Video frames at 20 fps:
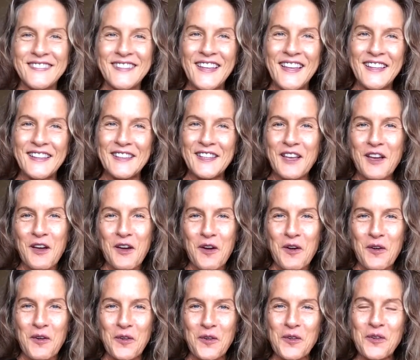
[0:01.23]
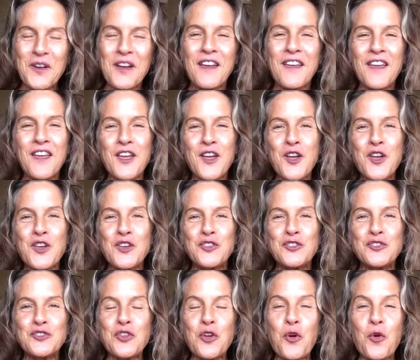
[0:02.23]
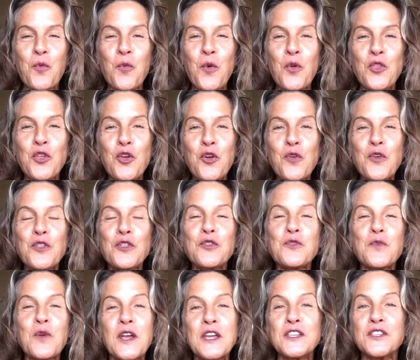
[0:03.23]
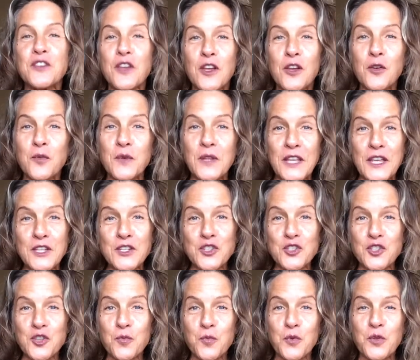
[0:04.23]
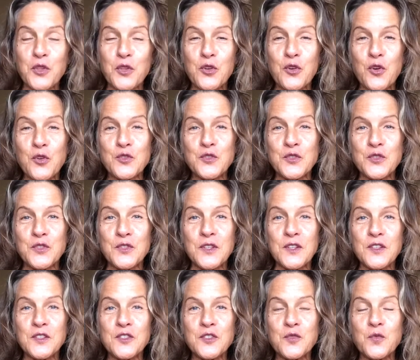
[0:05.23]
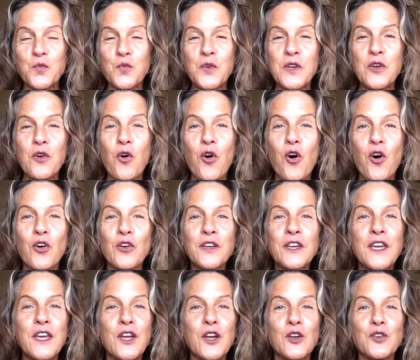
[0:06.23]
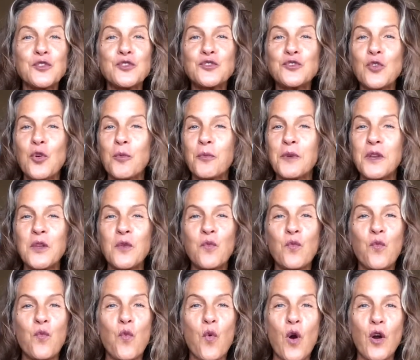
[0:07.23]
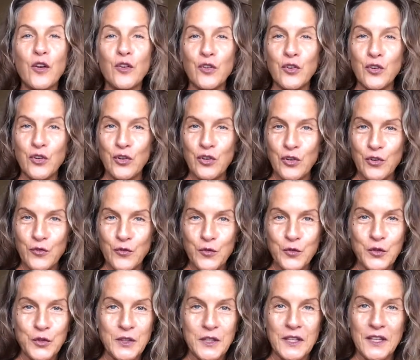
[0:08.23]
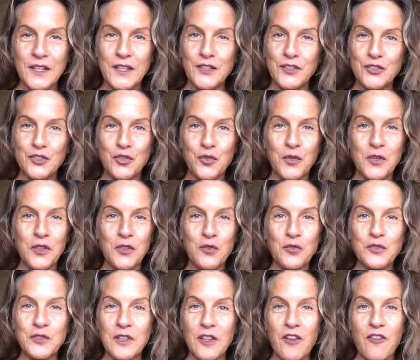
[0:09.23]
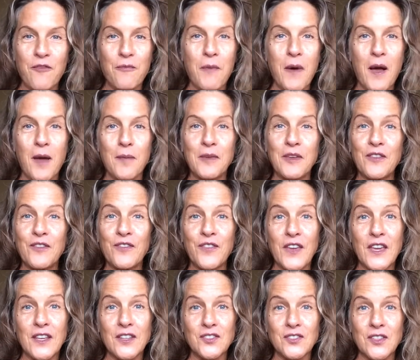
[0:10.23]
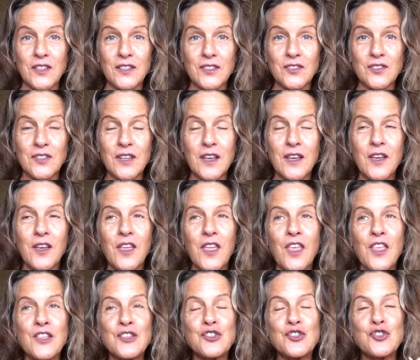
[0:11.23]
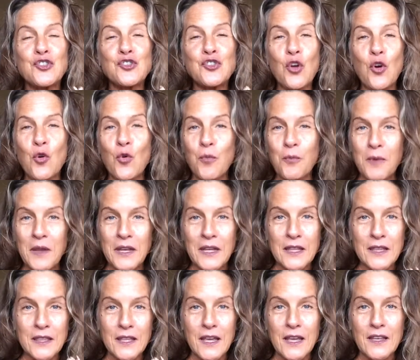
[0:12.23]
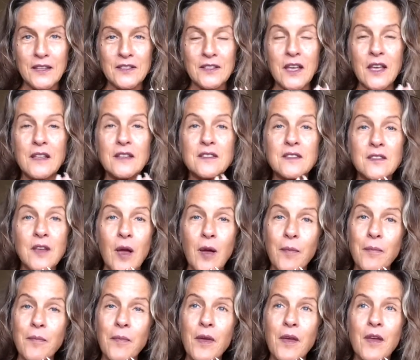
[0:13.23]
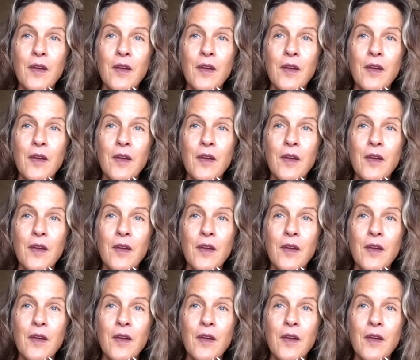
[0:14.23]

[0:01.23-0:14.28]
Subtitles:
Hello. So when you're in a relationship with a narcissist, we all hear so many wonderful things during those love bombing phases. So many things. And some